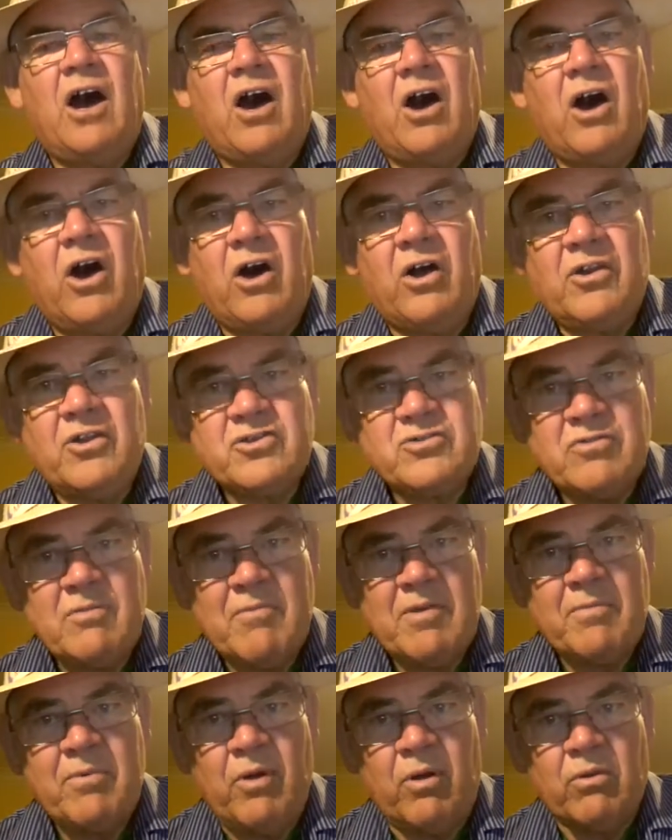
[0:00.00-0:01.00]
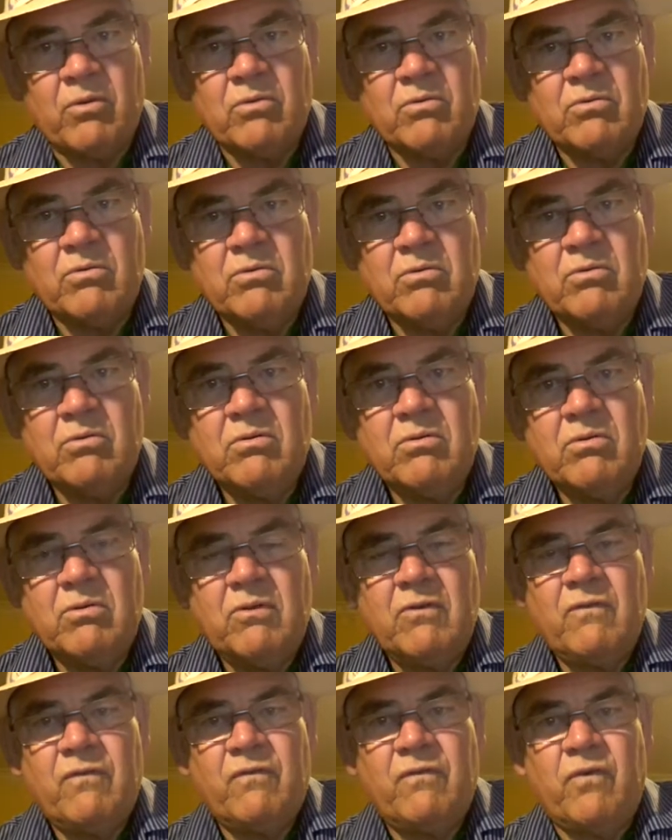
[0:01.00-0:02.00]
on a swimming pool
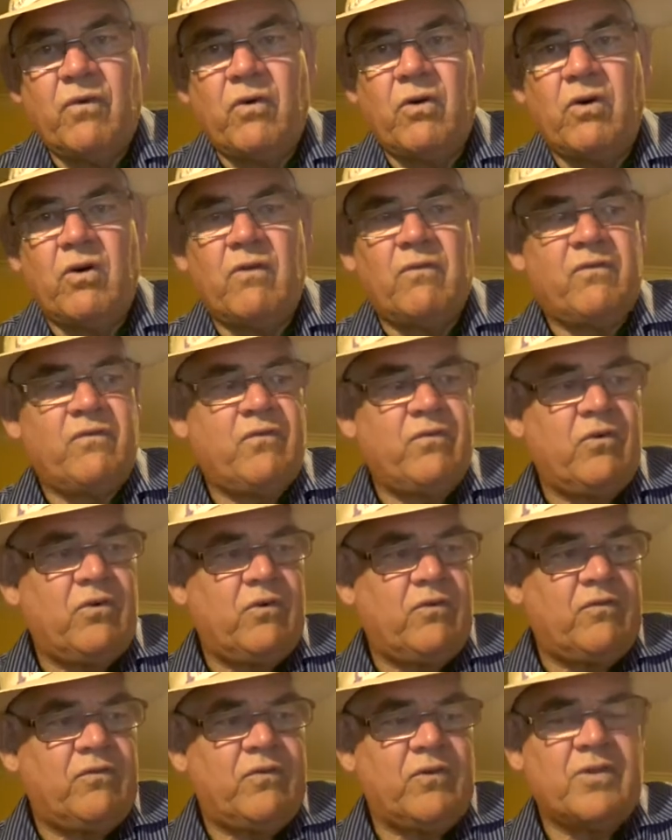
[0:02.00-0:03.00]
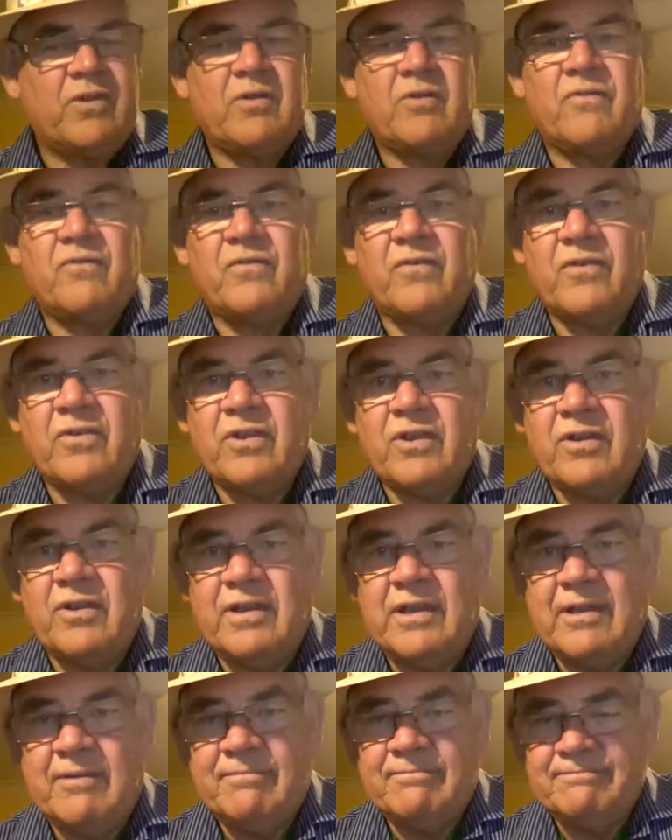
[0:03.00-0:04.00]
for
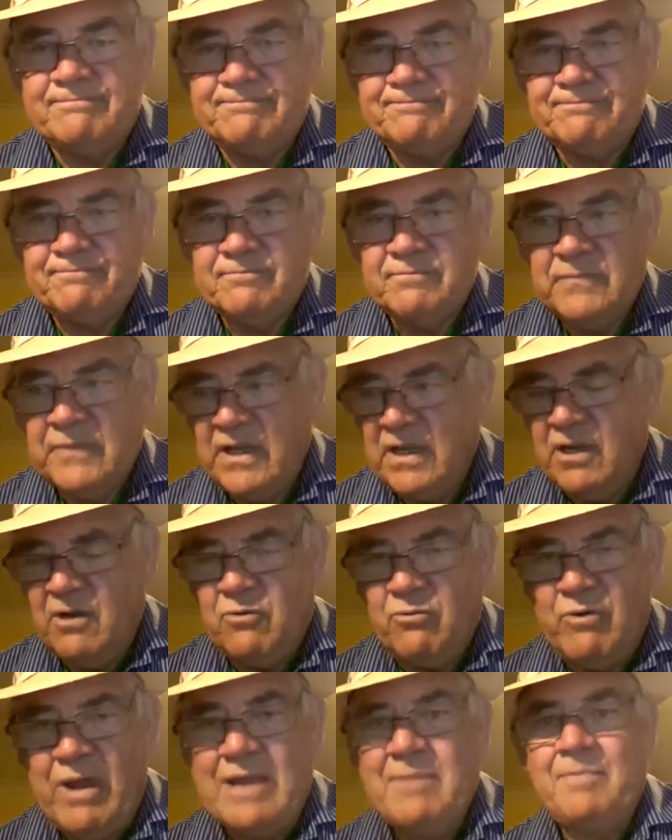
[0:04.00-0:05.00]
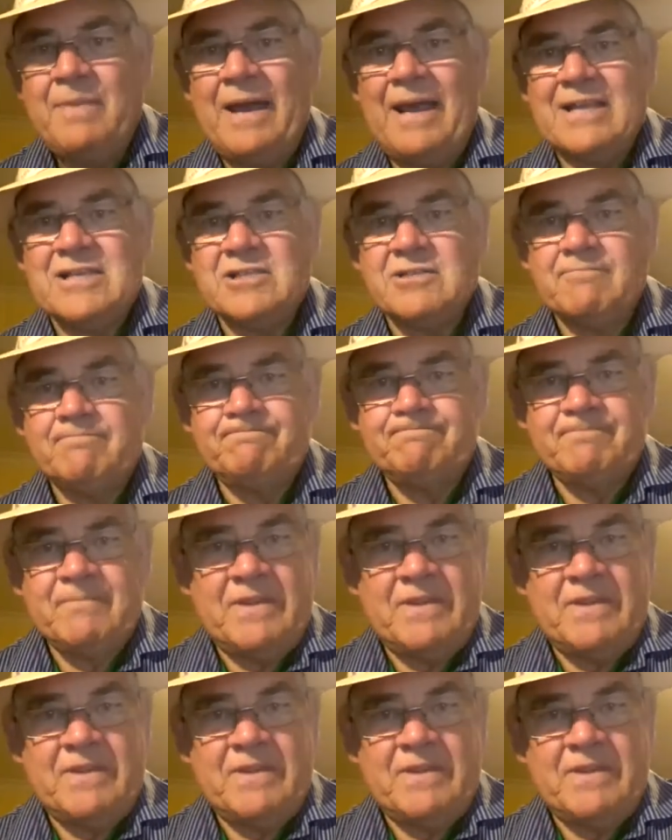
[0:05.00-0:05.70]
the ratepayers.